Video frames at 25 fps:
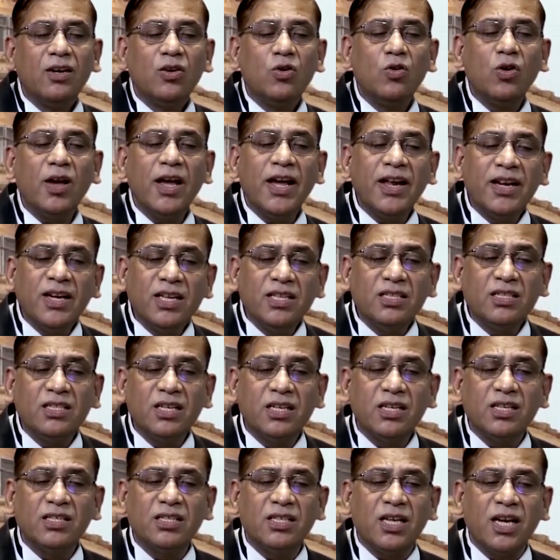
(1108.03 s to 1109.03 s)
to any
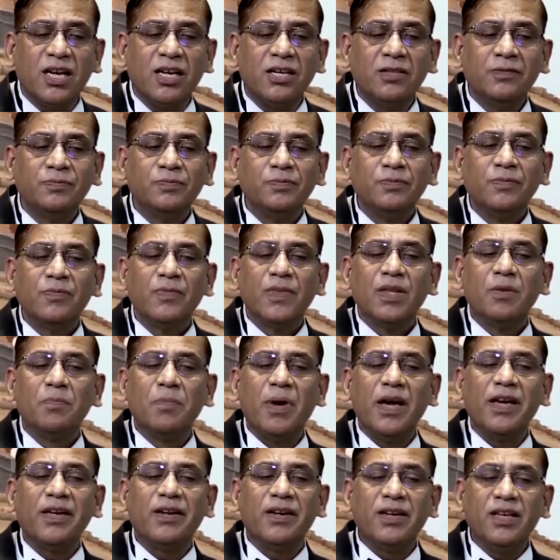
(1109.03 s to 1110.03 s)
citizen
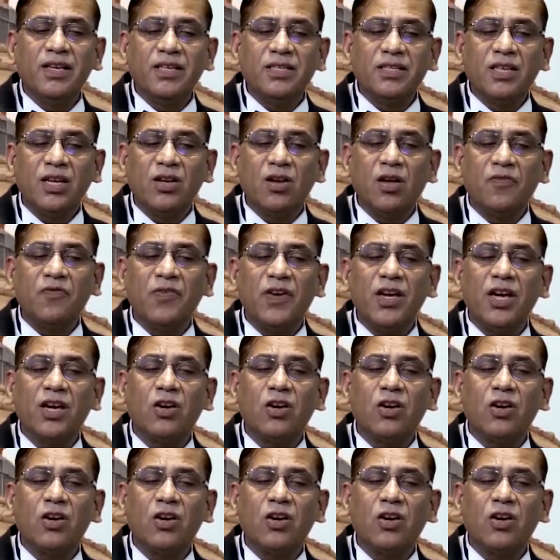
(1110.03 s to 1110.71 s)
by reason of